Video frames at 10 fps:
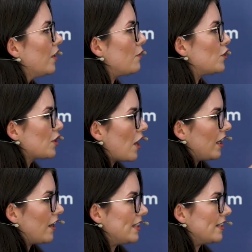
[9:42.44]
I've just
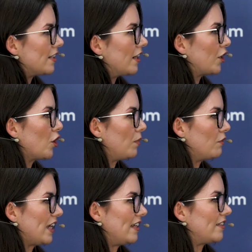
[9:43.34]
highlighted a couple
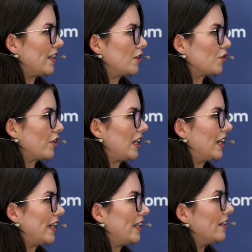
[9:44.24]
of key things,
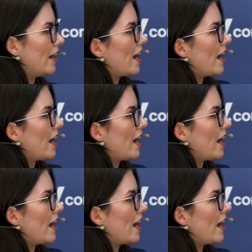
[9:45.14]
really.